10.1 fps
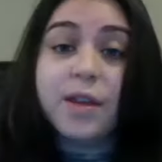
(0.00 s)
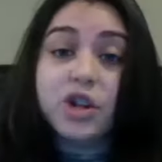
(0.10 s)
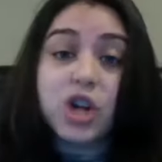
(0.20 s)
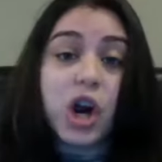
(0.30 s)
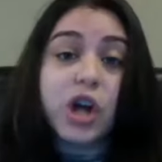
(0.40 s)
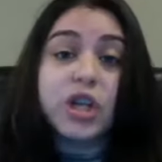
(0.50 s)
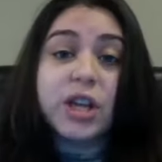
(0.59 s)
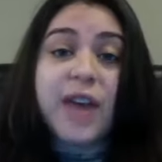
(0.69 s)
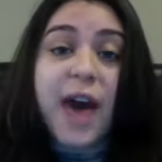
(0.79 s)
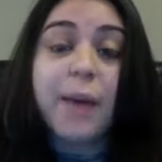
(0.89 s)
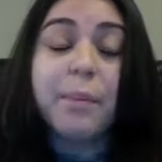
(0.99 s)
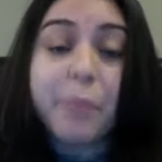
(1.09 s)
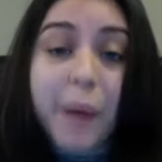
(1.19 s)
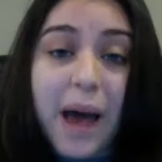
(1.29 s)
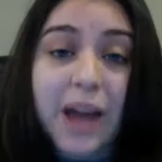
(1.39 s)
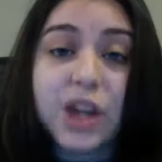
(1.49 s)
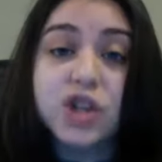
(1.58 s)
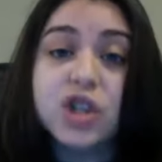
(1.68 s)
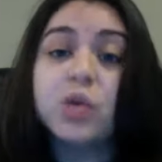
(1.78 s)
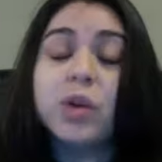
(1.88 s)
charging that, but you
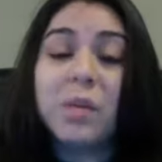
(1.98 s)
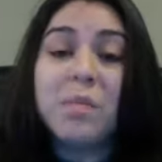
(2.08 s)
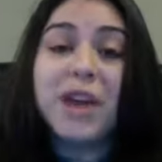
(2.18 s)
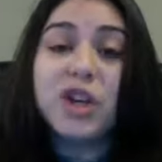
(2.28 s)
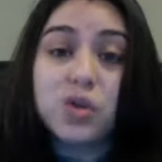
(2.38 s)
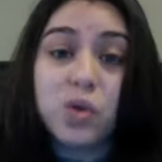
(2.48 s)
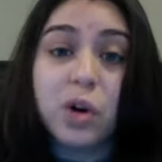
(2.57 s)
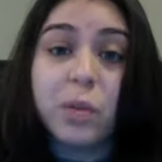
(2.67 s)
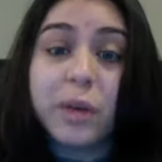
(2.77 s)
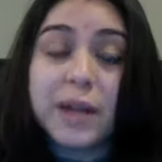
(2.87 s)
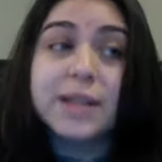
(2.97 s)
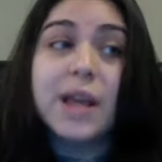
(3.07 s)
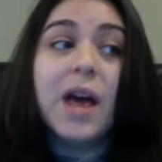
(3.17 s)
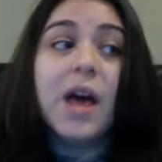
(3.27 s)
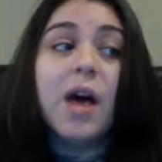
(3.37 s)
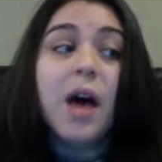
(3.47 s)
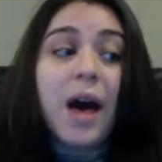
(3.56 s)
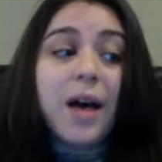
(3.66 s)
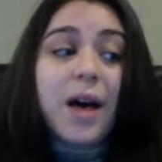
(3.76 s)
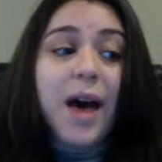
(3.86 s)
just want to make sure, because
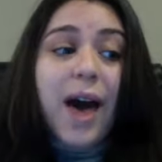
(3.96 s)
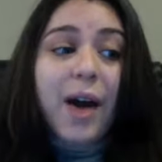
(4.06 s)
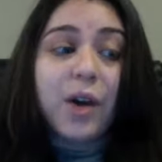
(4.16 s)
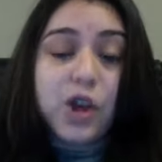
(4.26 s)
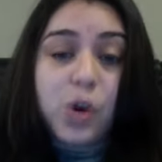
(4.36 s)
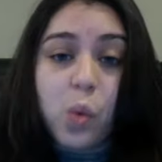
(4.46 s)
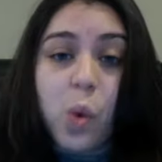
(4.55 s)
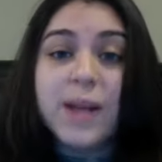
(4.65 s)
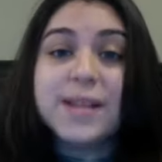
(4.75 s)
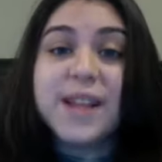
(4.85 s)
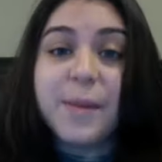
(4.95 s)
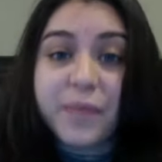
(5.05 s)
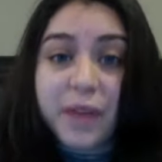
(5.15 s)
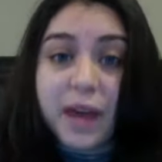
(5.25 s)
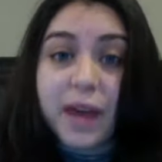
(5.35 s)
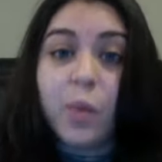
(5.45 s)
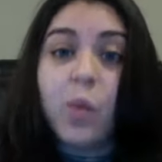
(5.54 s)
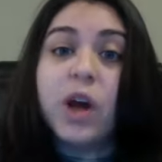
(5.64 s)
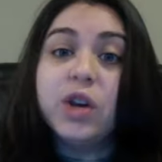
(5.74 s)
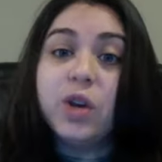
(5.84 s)
you want something
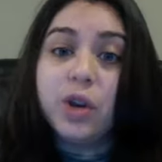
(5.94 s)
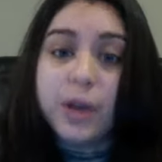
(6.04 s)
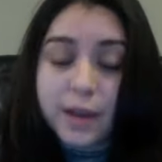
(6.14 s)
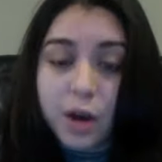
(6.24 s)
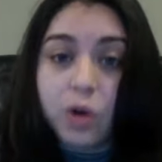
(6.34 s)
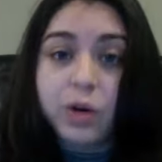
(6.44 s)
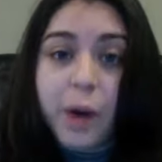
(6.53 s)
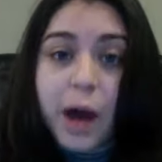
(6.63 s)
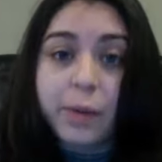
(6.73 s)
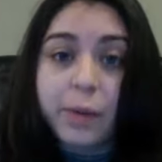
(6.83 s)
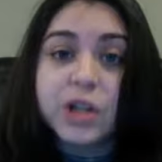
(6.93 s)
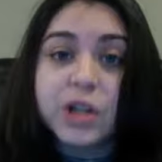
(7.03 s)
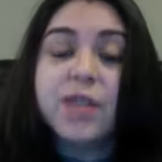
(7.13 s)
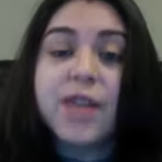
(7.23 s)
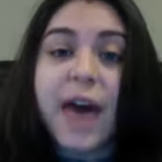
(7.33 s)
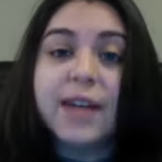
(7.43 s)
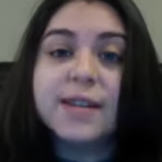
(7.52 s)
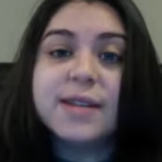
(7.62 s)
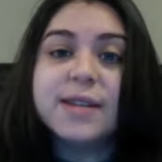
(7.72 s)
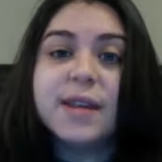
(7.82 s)
when you go to publish
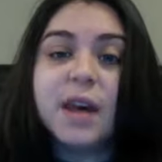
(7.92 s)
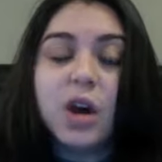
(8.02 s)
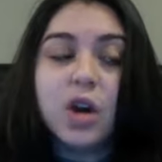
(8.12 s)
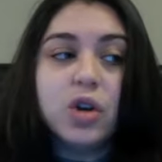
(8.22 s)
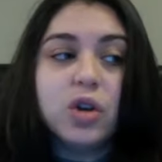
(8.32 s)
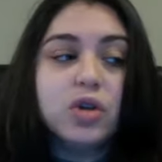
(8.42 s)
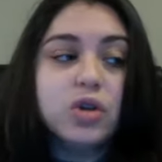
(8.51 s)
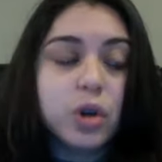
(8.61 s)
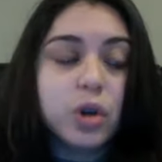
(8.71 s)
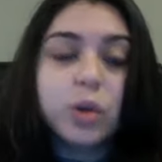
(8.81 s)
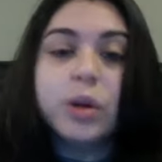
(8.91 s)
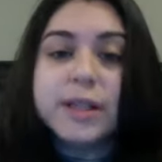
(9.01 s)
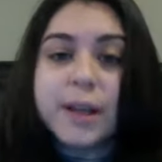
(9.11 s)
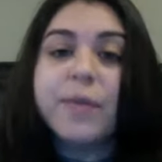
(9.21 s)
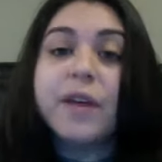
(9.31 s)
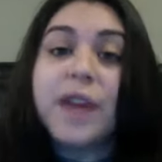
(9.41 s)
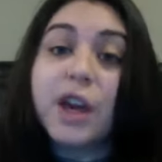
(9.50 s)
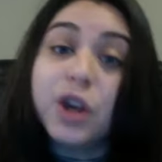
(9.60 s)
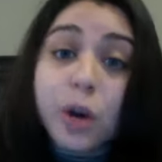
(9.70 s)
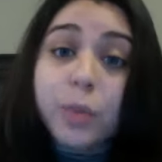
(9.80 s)
that's truly something
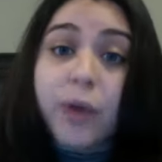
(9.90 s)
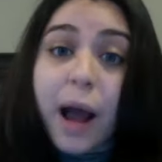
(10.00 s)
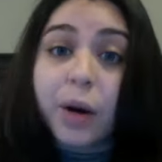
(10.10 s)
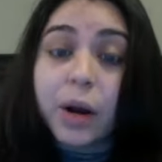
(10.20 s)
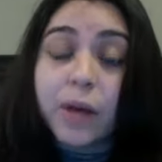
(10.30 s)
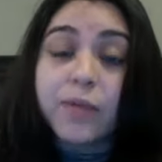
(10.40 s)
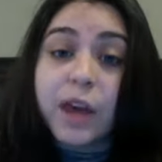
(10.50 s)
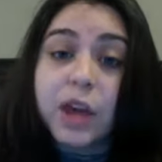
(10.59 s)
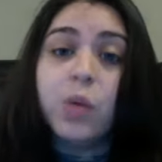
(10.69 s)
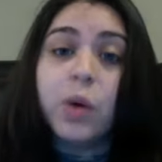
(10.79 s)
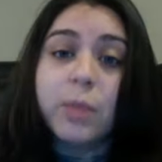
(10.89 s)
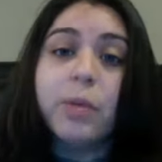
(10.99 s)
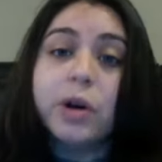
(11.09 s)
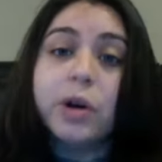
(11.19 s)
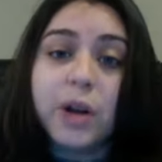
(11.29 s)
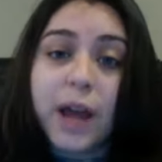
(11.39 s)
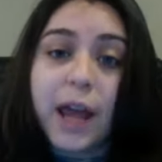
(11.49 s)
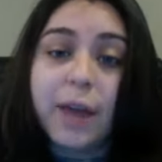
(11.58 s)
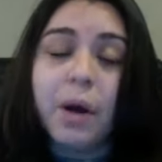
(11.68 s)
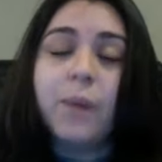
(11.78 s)
that you're proud of, that you want to put your
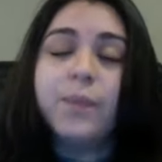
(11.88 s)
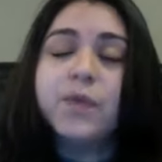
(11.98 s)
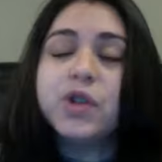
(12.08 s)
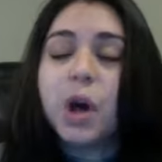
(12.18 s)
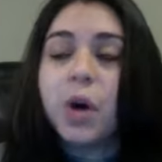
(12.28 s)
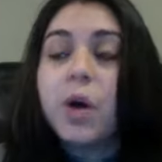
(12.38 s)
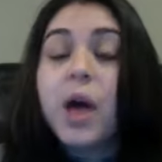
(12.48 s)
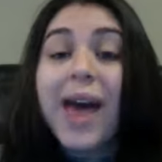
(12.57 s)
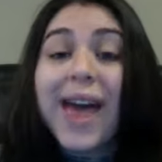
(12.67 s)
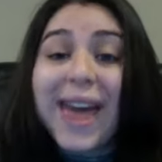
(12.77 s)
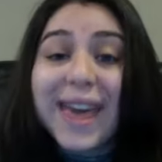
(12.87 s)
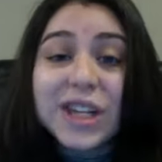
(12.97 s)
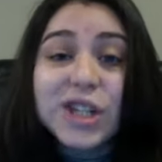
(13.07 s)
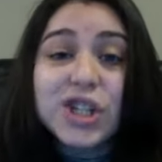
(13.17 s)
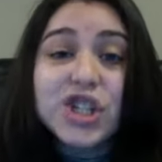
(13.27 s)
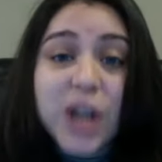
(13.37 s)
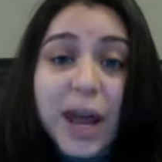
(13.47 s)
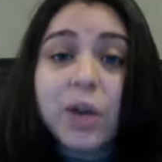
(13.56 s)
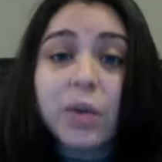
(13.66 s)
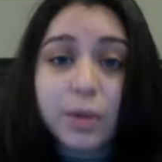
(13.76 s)
name on. So in
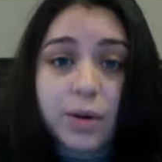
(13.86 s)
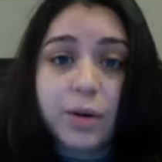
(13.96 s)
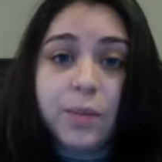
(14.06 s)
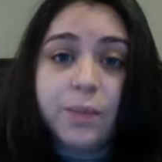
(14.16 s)
general,